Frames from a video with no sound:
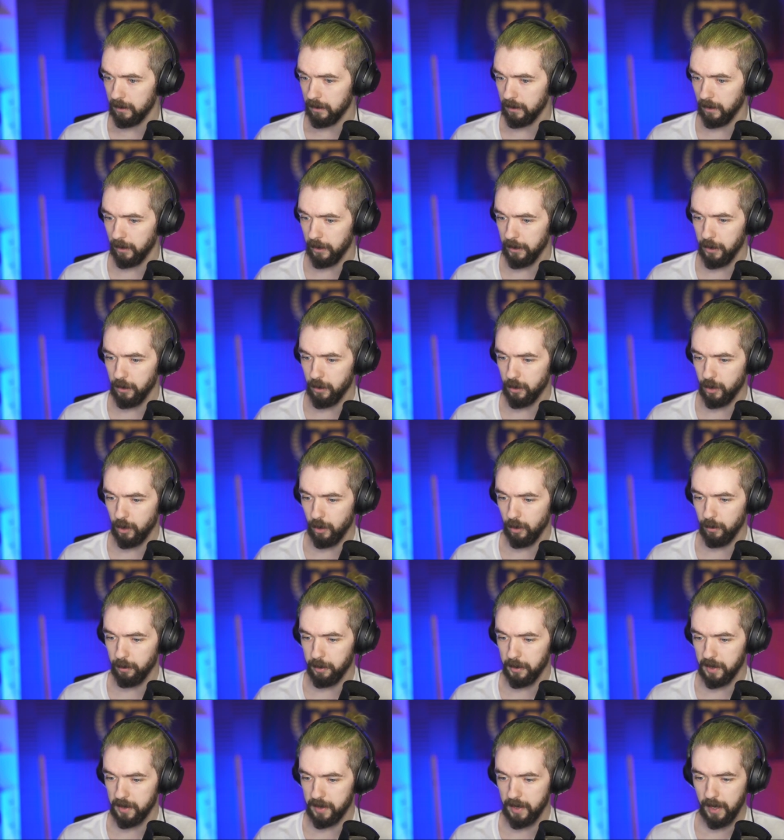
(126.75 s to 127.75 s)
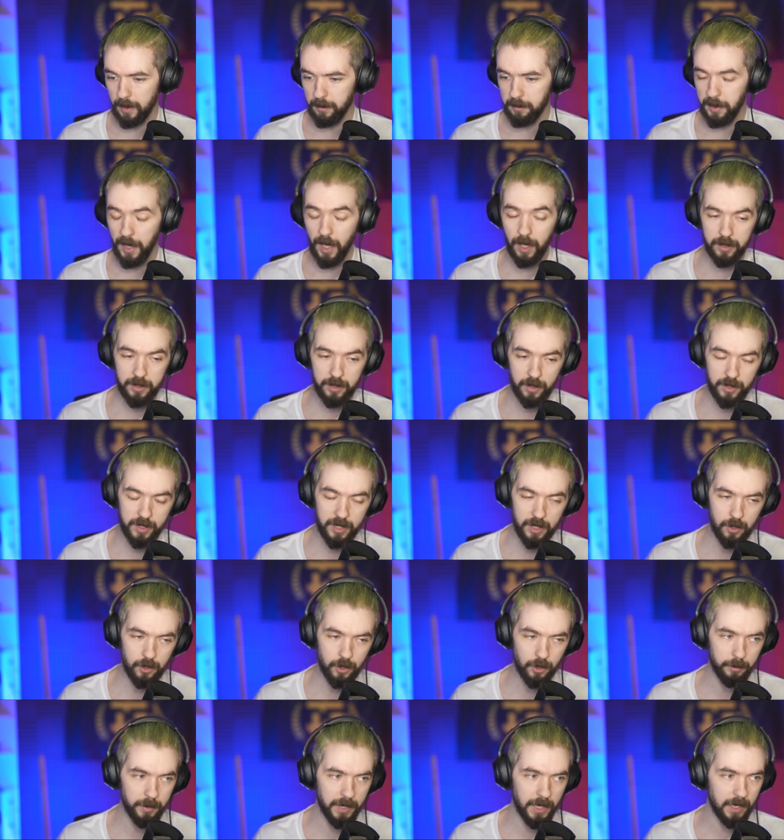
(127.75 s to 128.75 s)
on YouTube, because then imposter
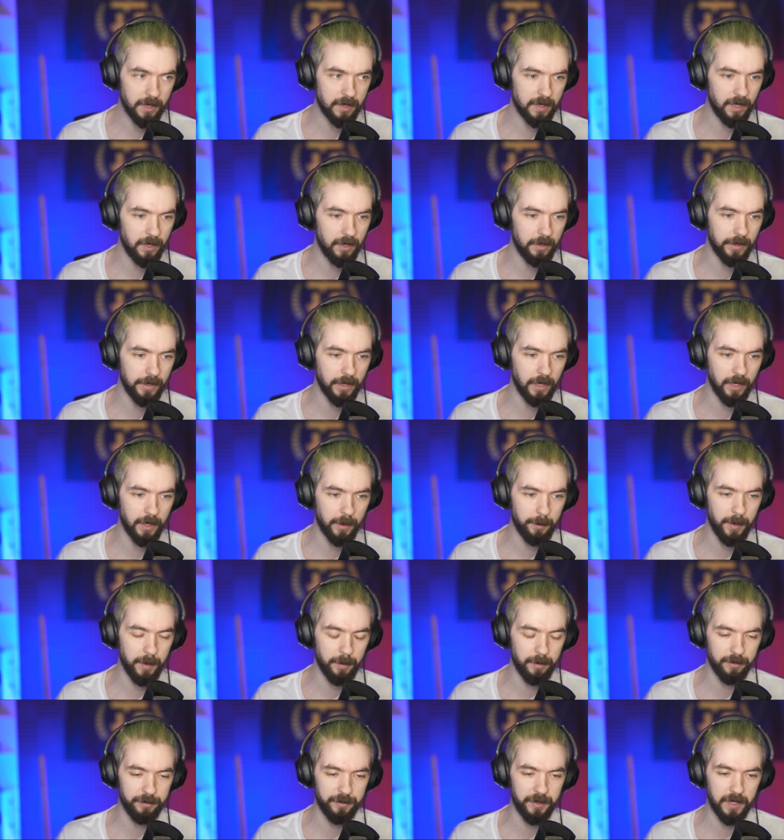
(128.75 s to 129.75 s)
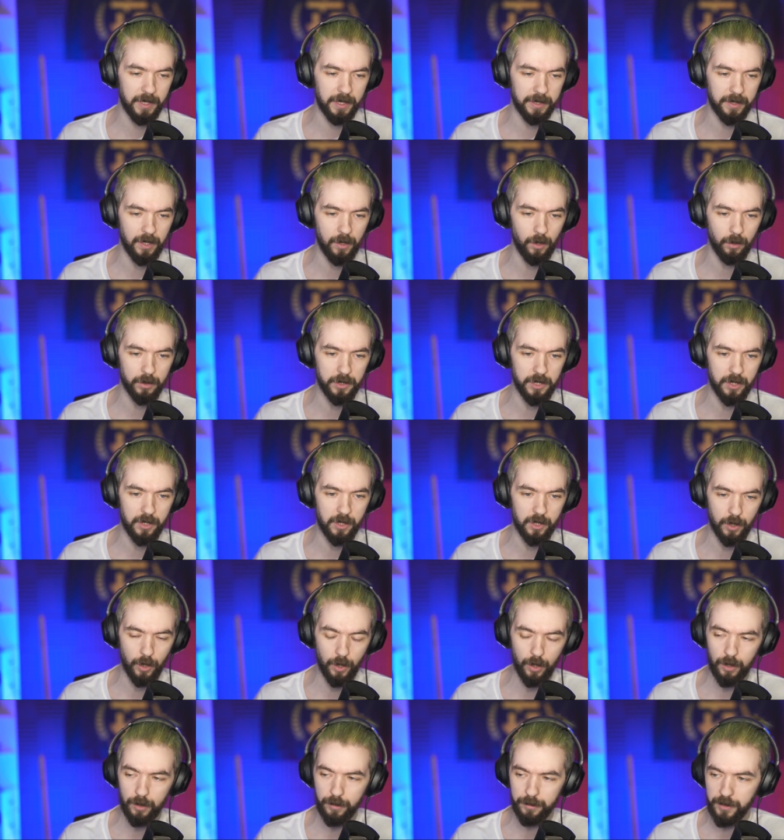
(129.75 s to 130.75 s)
syndrome kicks in and a lot of people feel like they don't
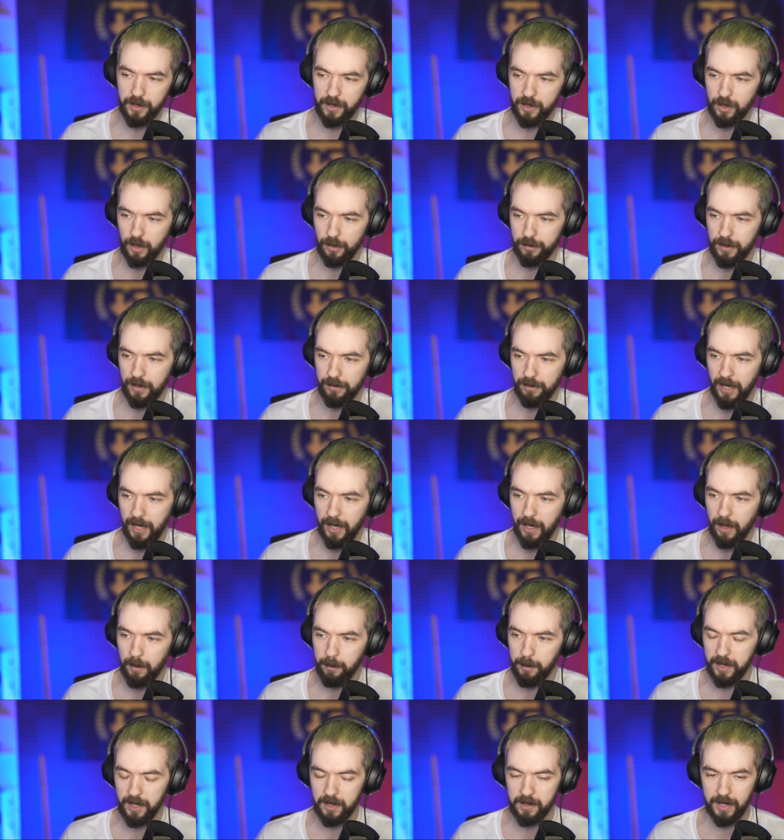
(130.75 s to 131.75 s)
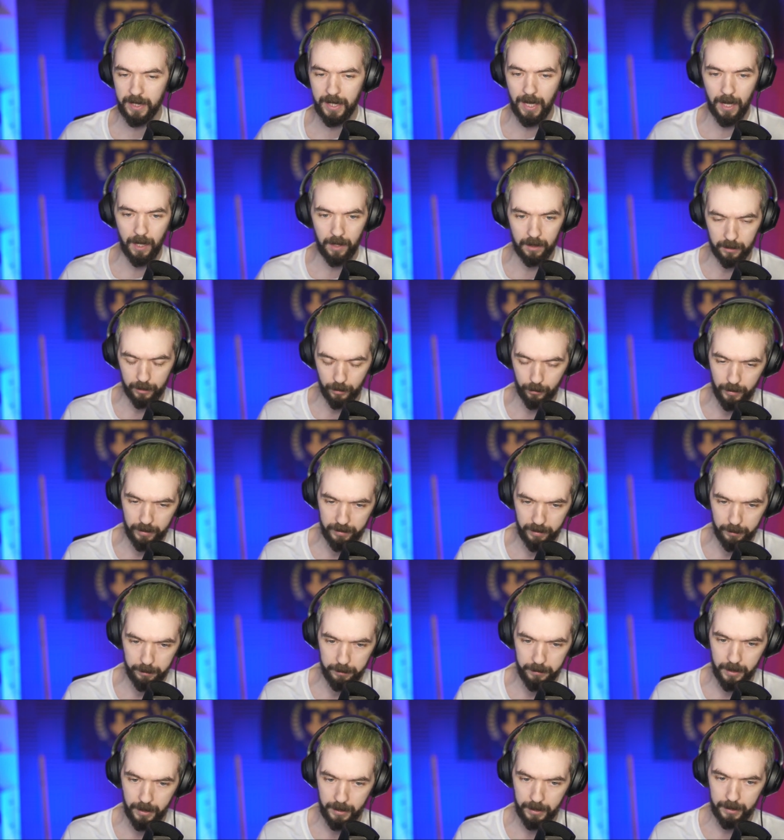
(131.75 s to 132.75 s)
deserve the stuff they've had because the
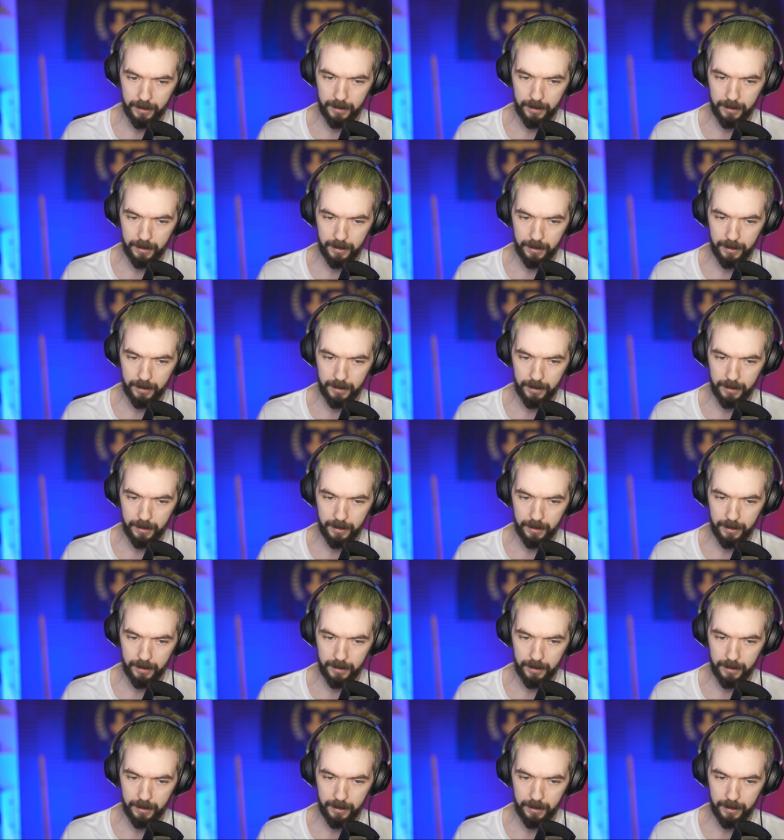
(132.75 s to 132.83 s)
algorithm